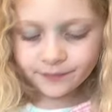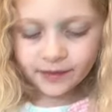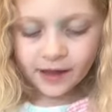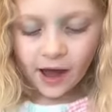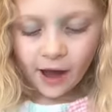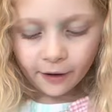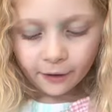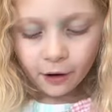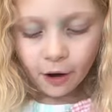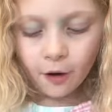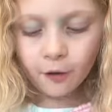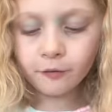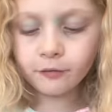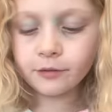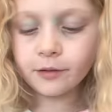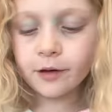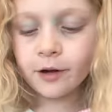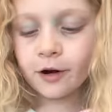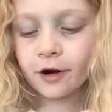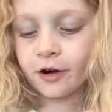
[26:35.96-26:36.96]
I call
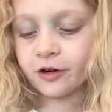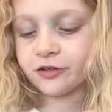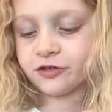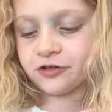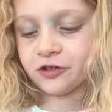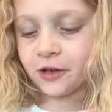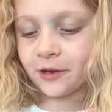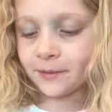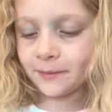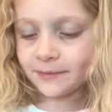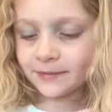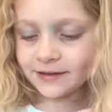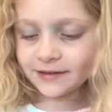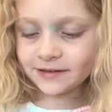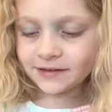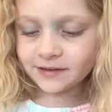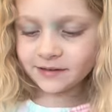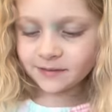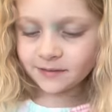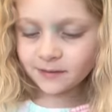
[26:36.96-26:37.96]
her
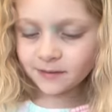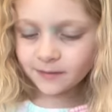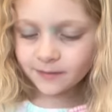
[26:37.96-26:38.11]
jammies.